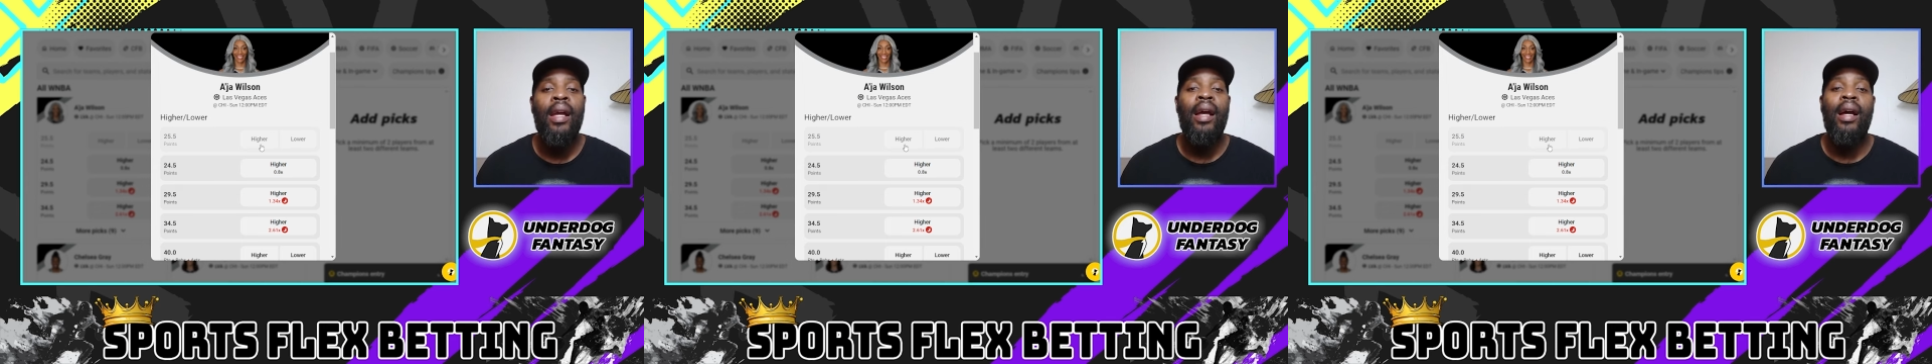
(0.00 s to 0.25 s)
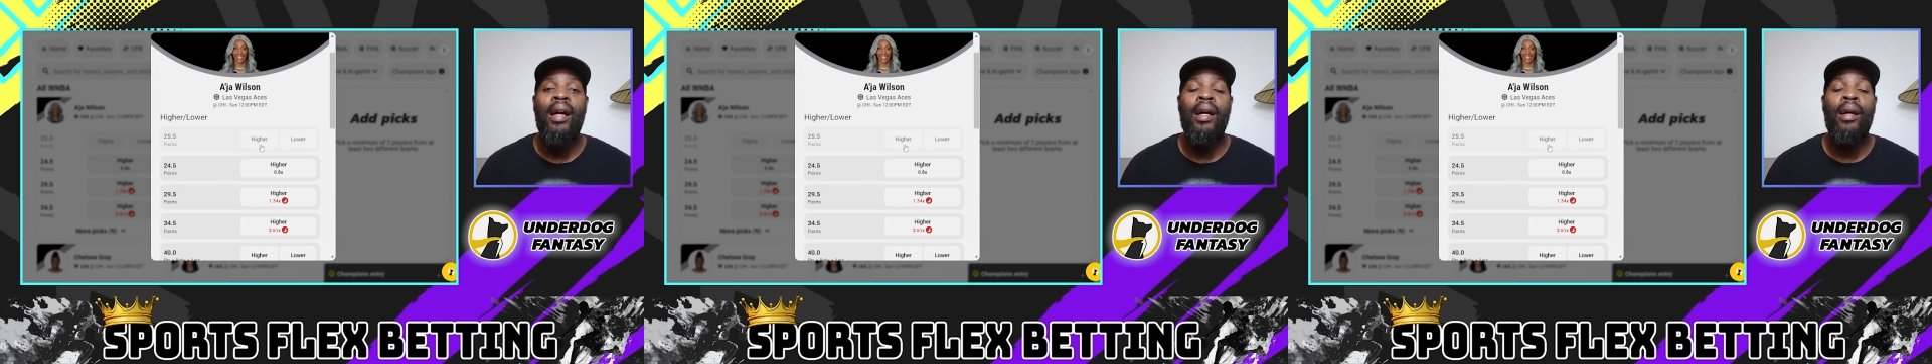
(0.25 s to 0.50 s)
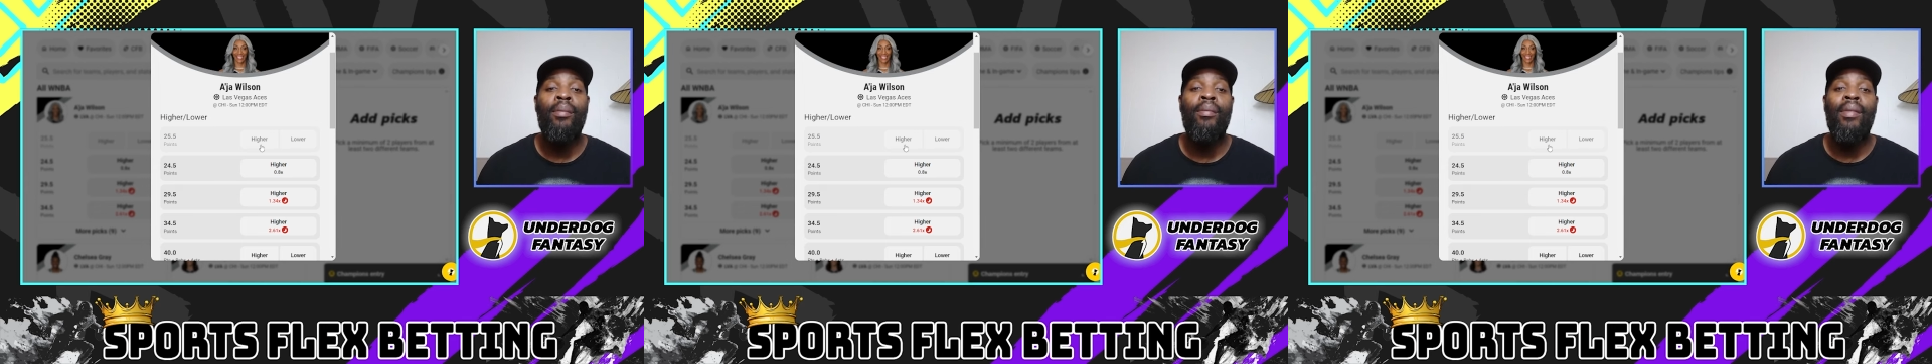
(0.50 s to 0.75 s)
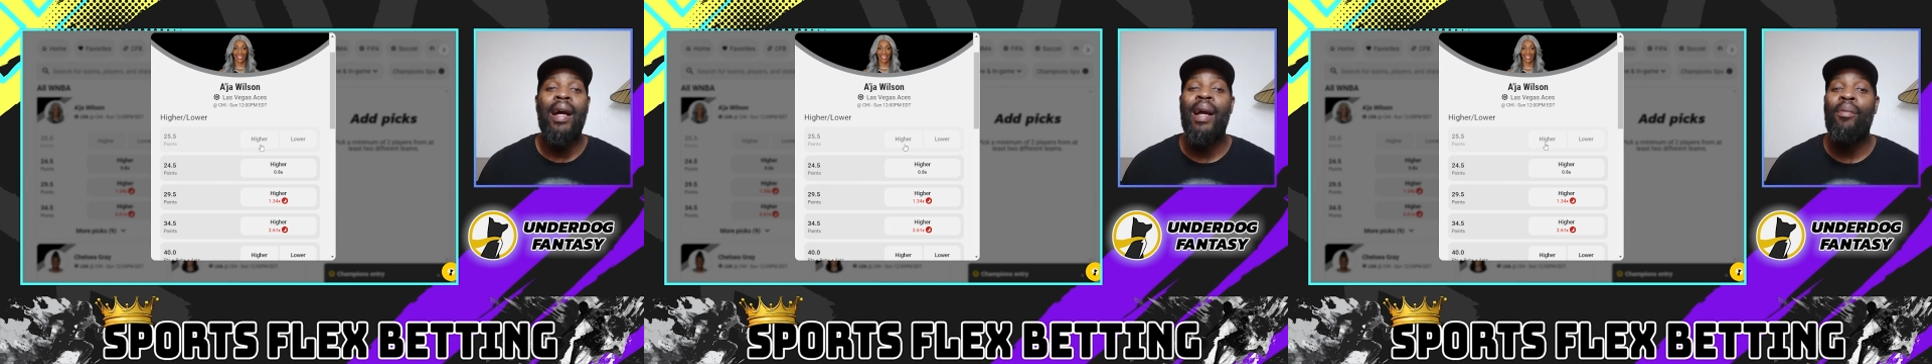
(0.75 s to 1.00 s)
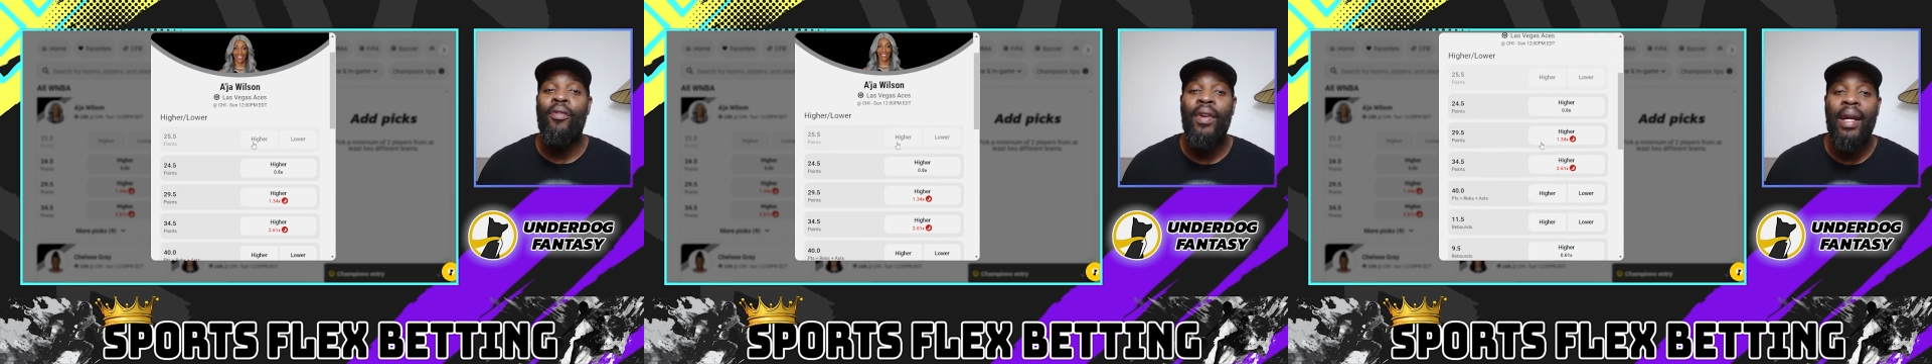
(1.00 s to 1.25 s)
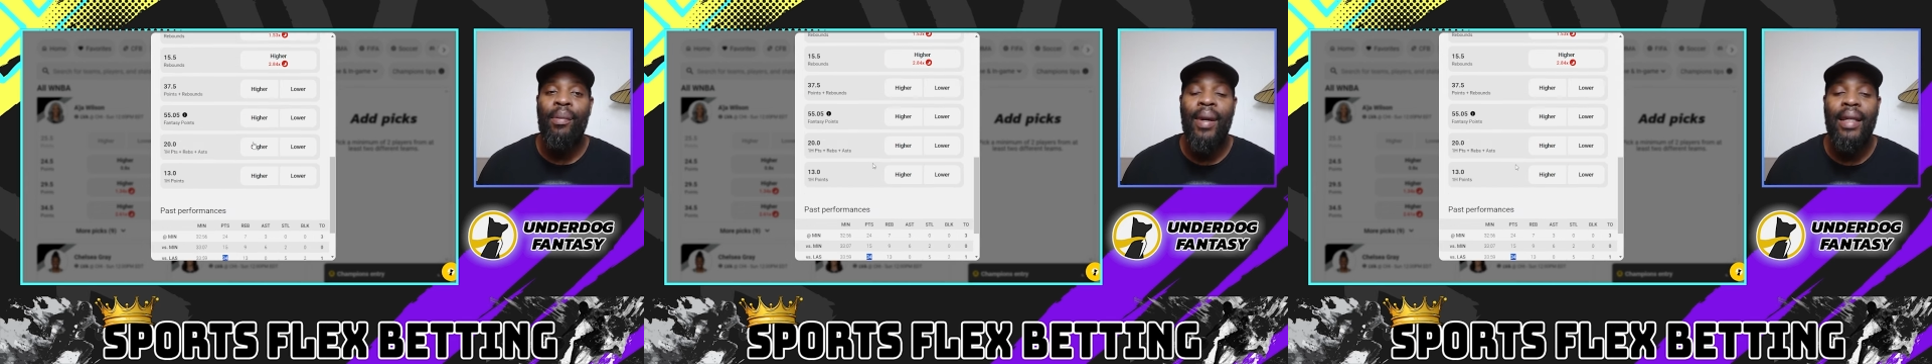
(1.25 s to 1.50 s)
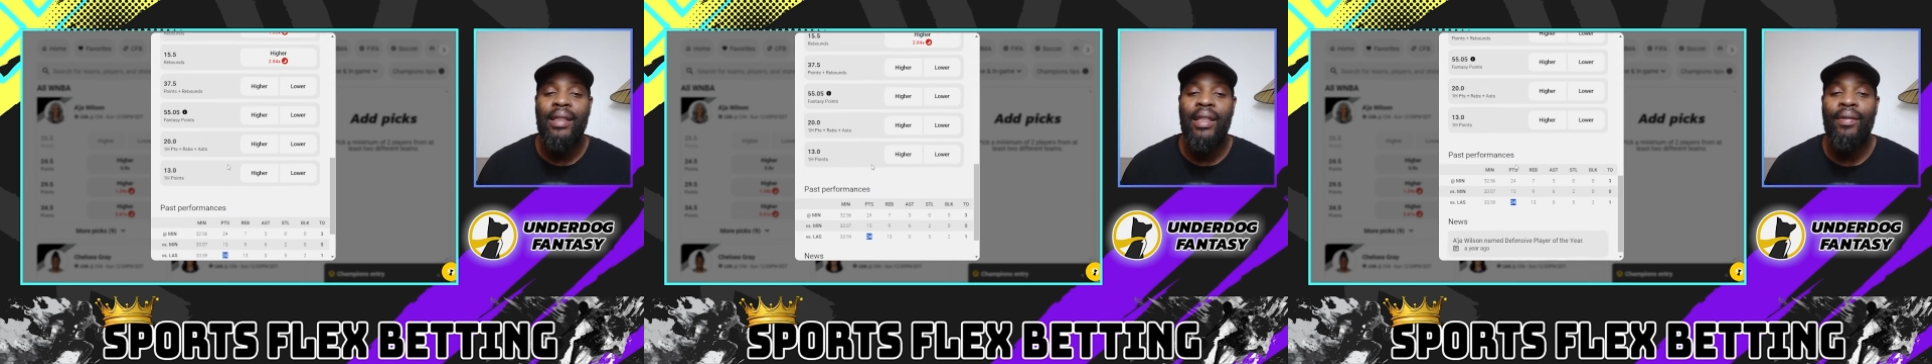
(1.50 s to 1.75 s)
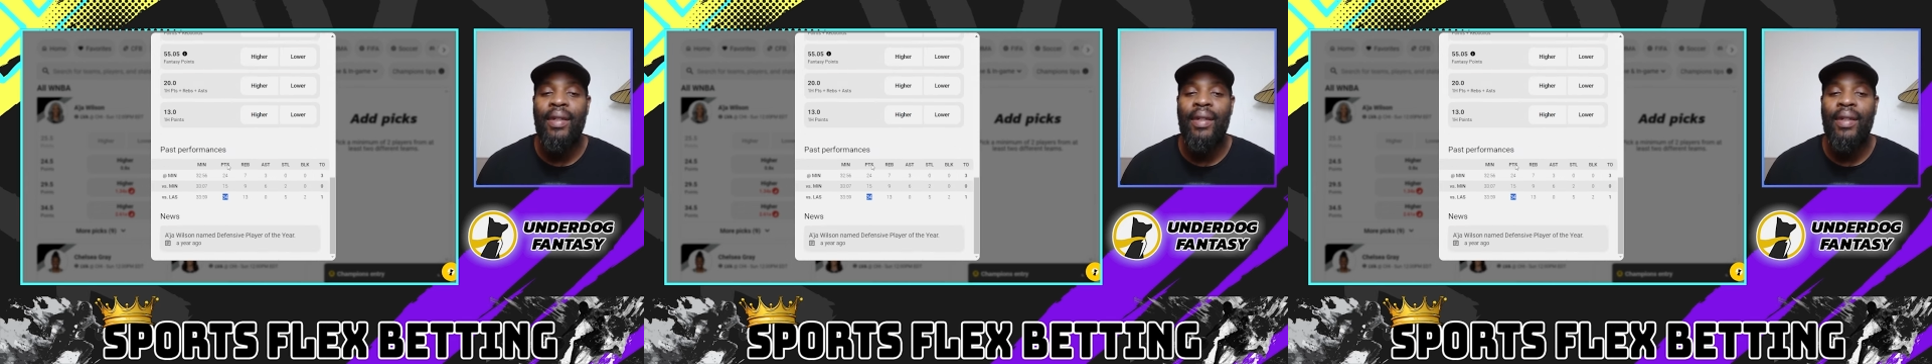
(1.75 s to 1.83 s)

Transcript: I'm very positive